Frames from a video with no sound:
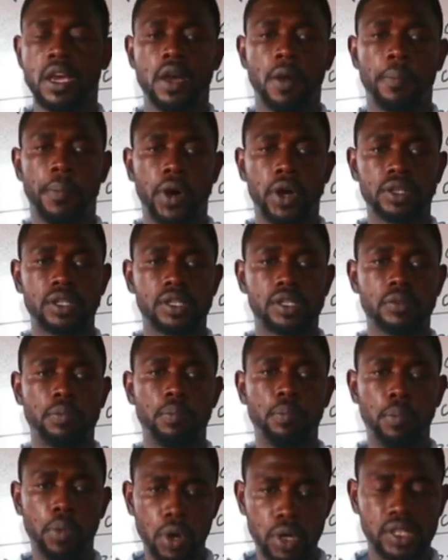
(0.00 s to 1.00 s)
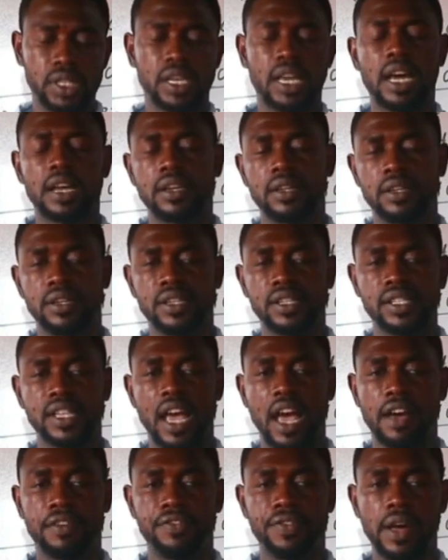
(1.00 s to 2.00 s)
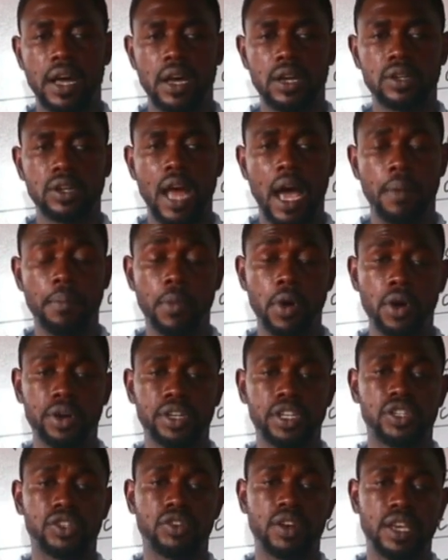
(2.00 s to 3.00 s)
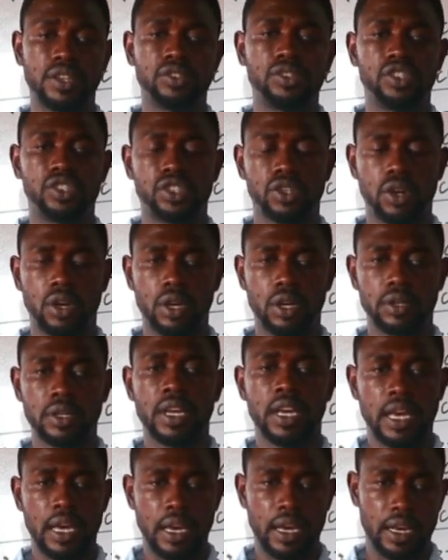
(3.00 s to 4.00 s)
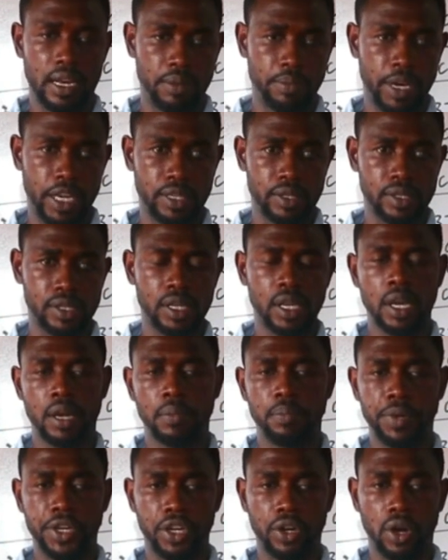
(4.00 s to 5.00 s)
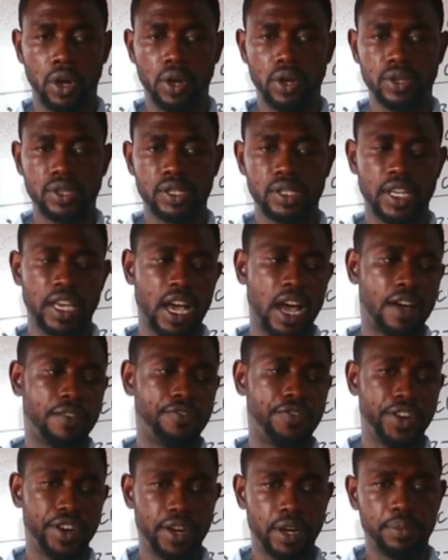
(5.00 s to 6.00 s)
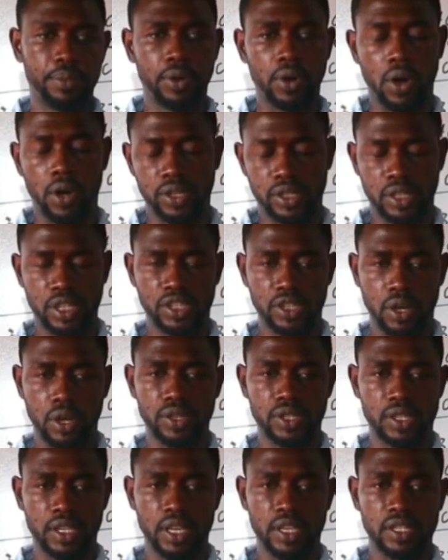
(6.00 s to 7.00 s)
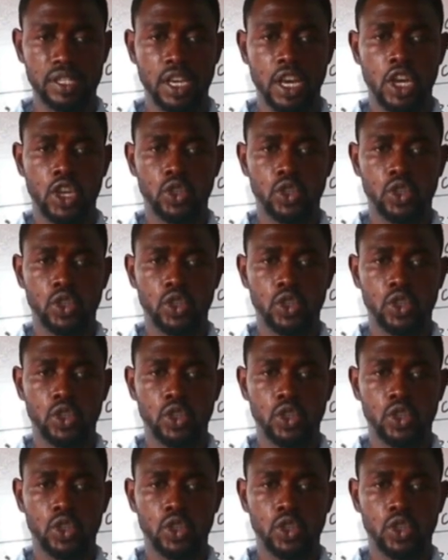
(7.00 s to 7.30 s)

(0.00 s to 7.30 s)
But most catalysts are found among the transition elements because they have variable oxidation states.